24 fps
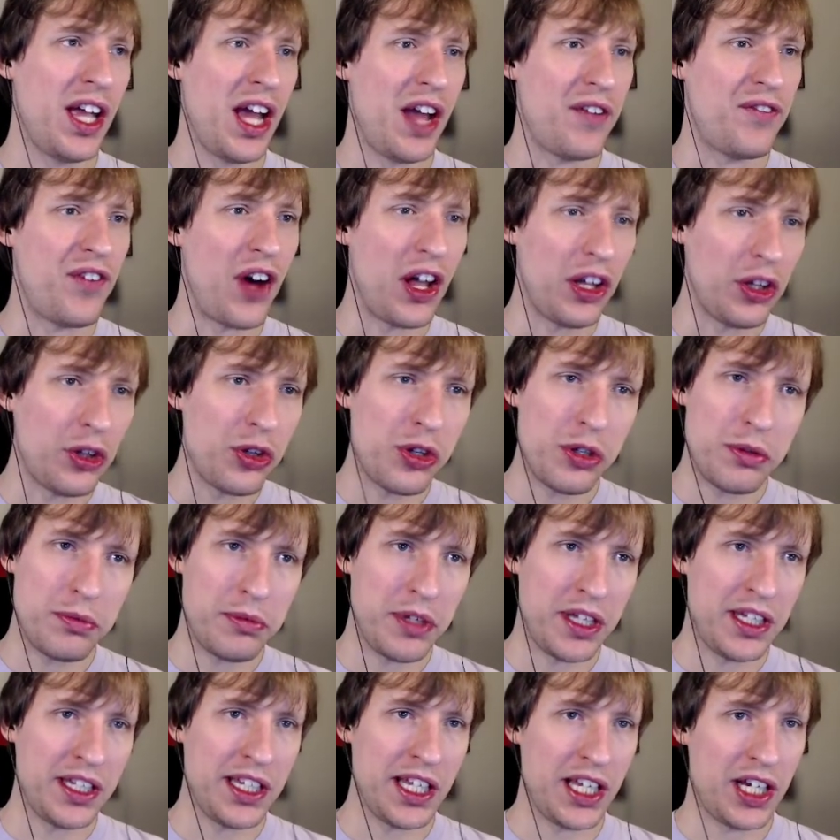I followed him
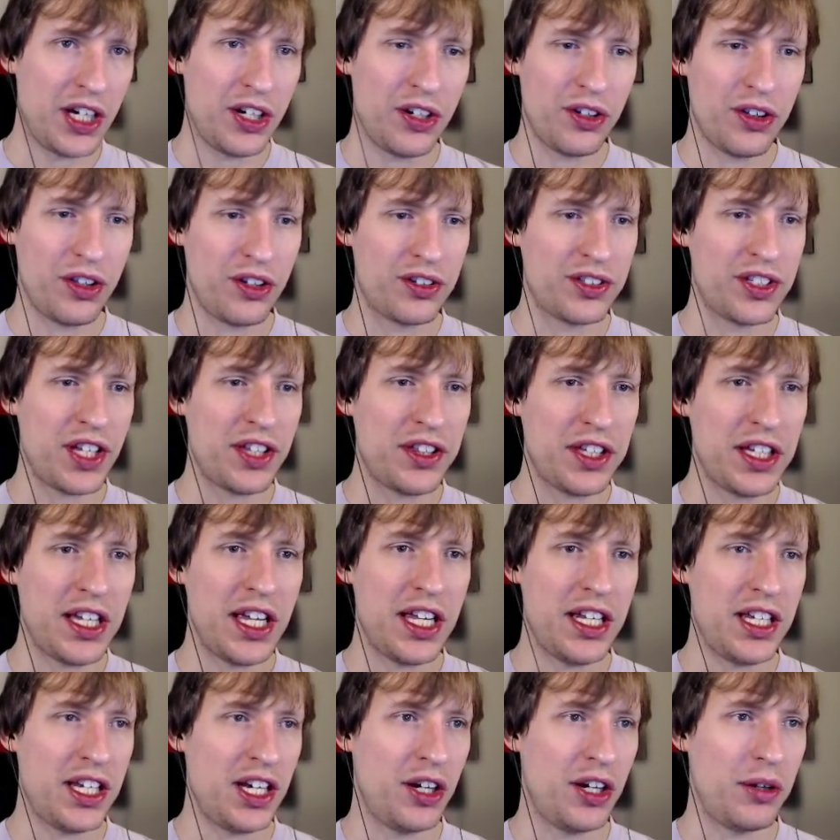in here. There's nothing
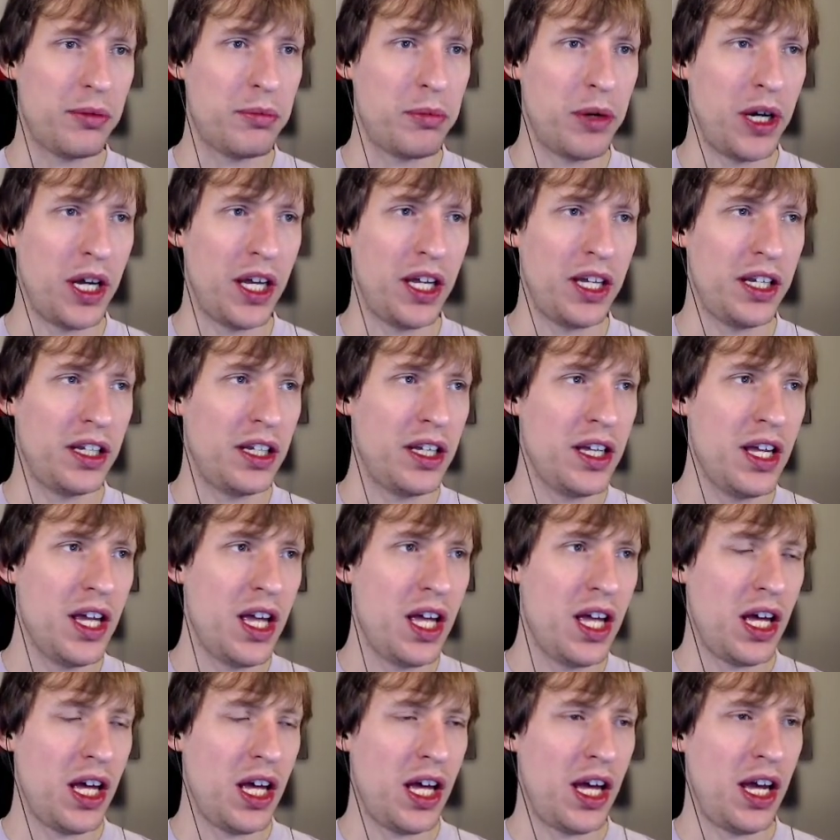in here, but
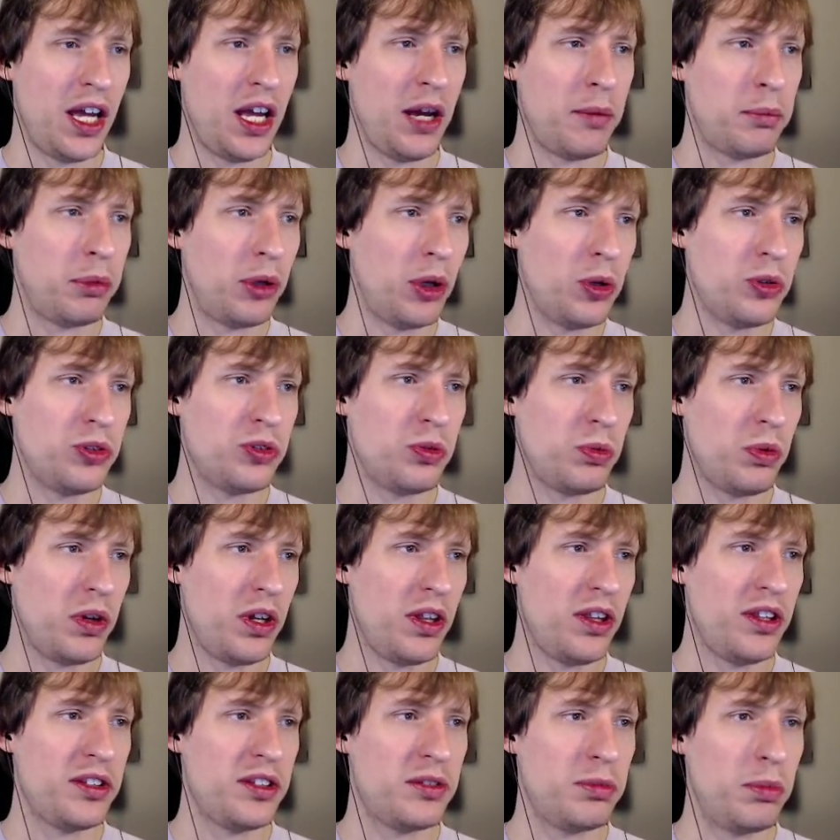I approached one
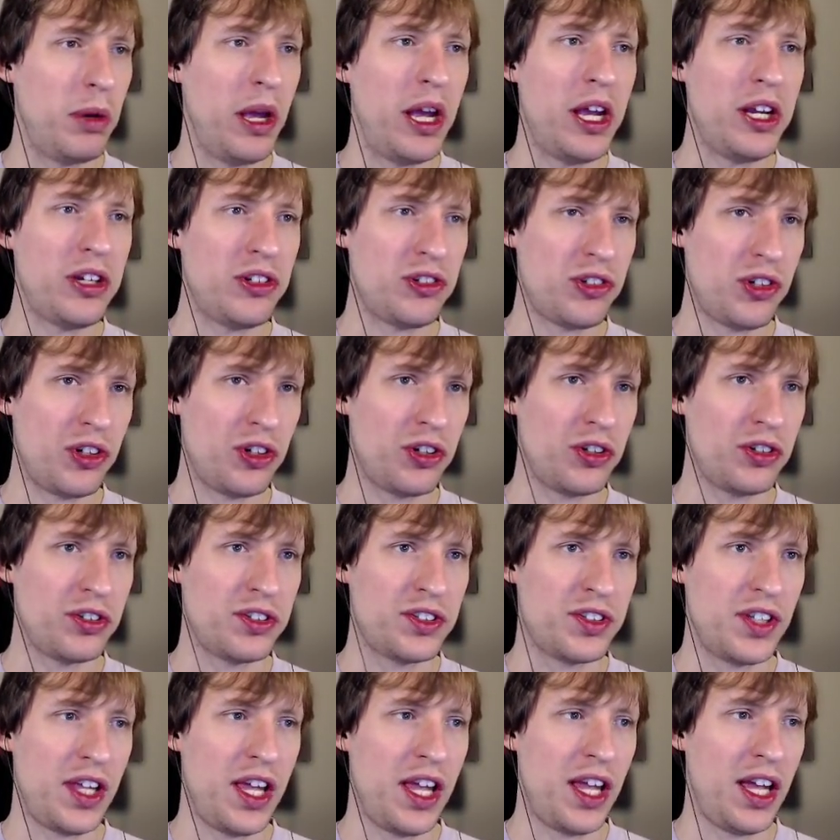of these
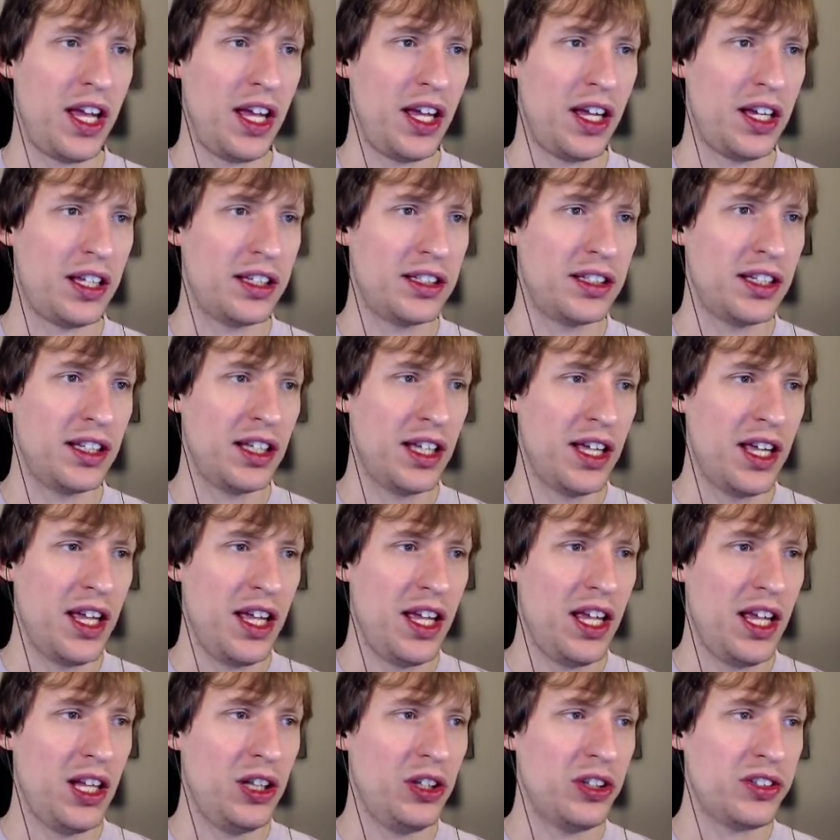pictures and
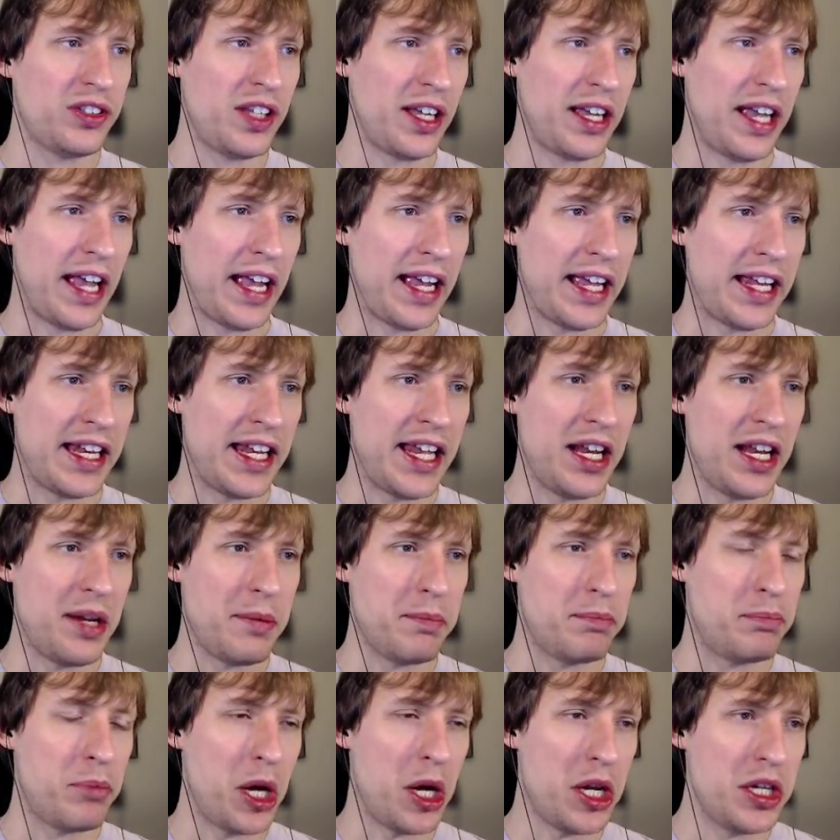it looks like I can hit a
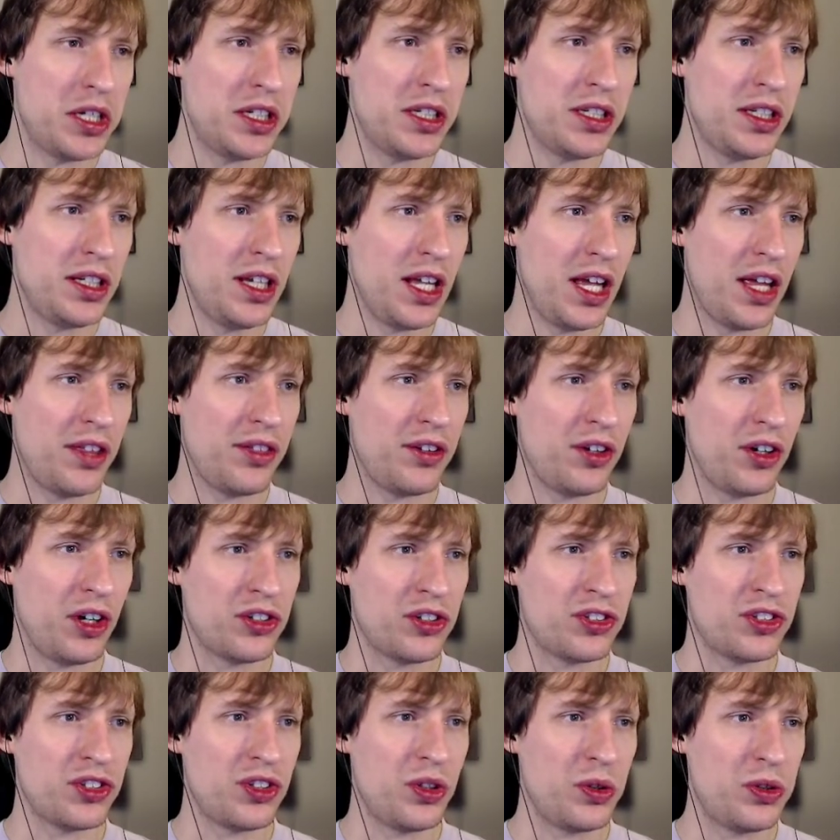button and they're
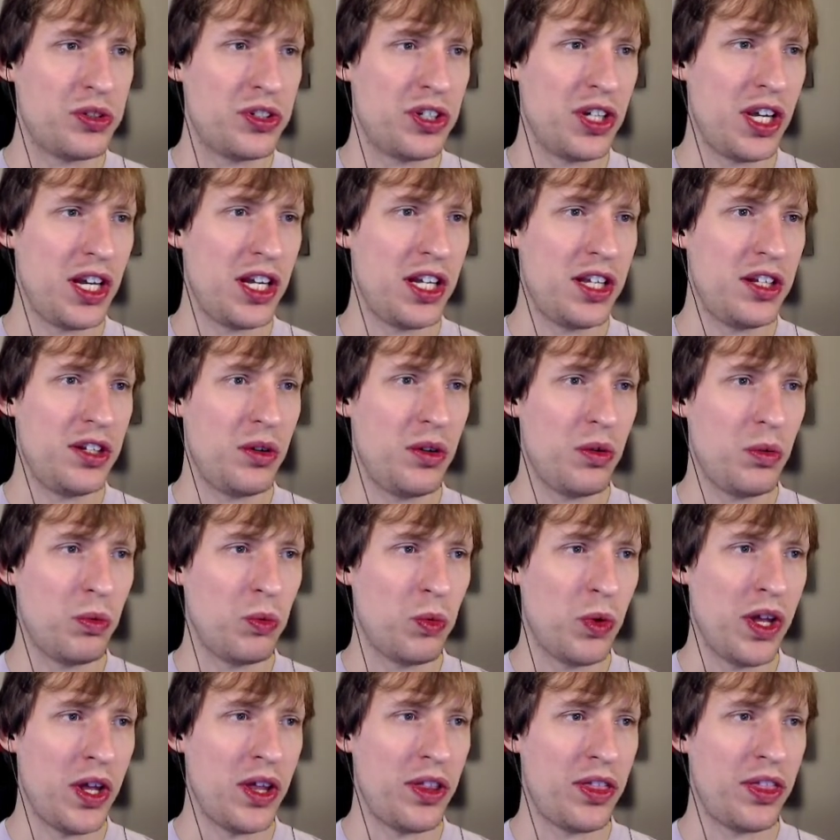associated
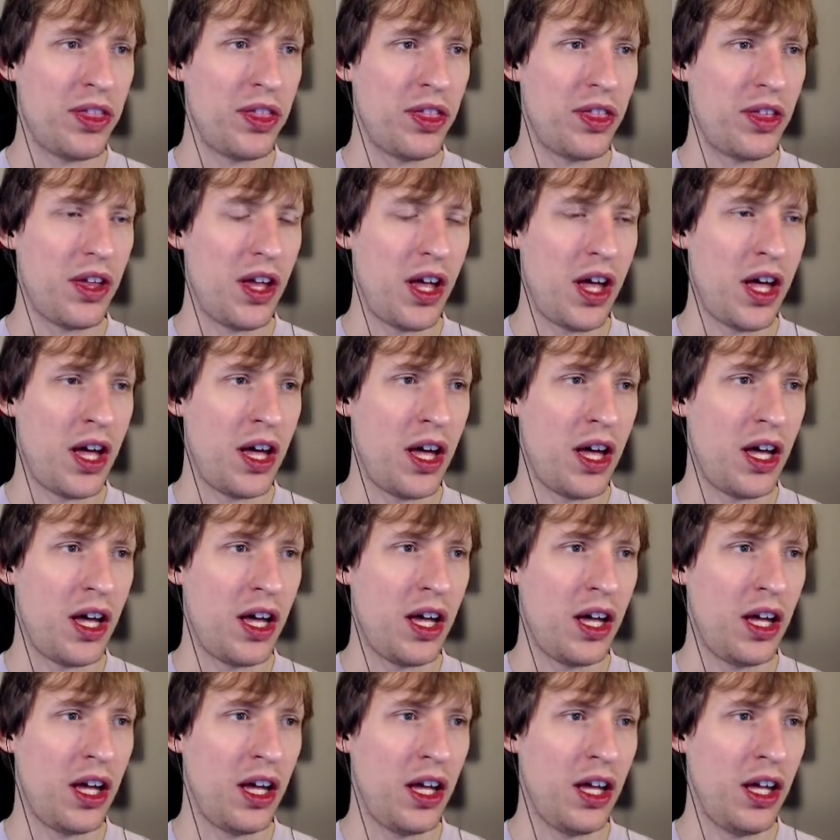with
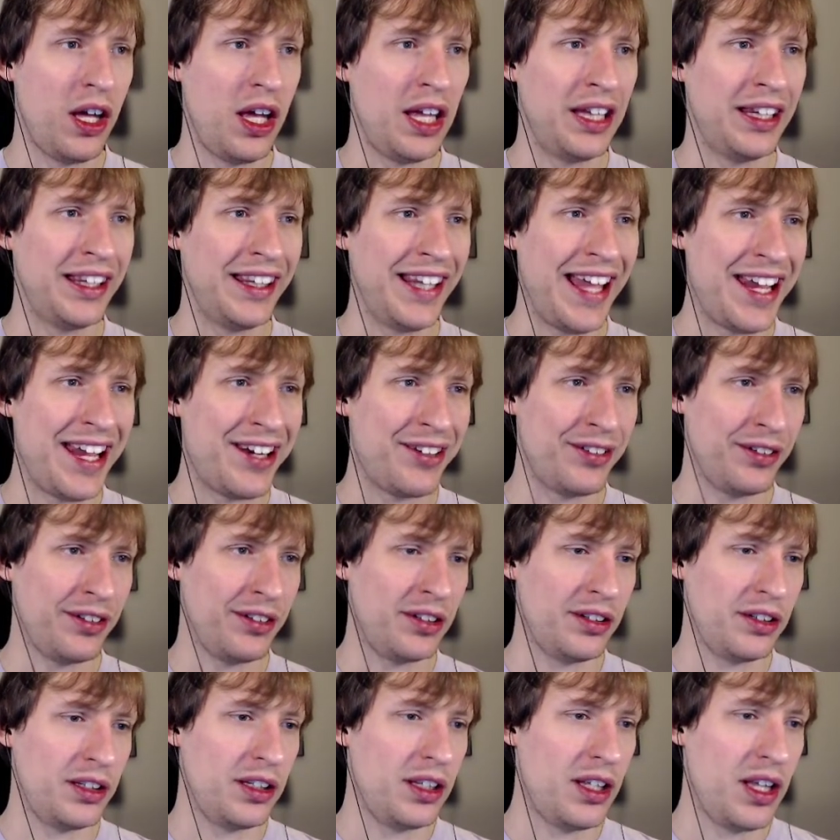uh, a
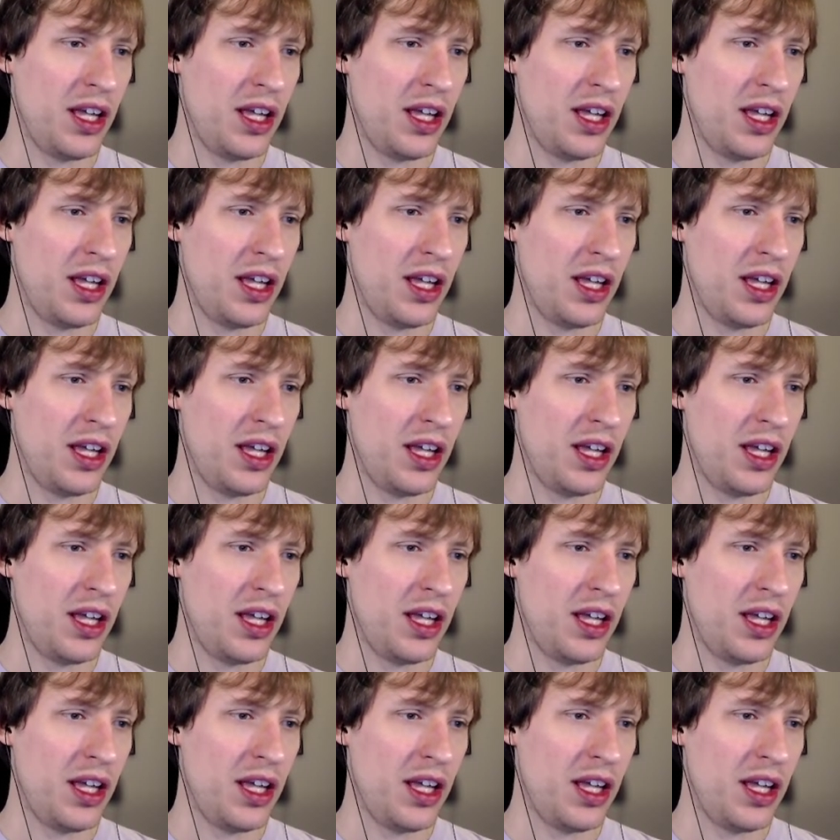letter.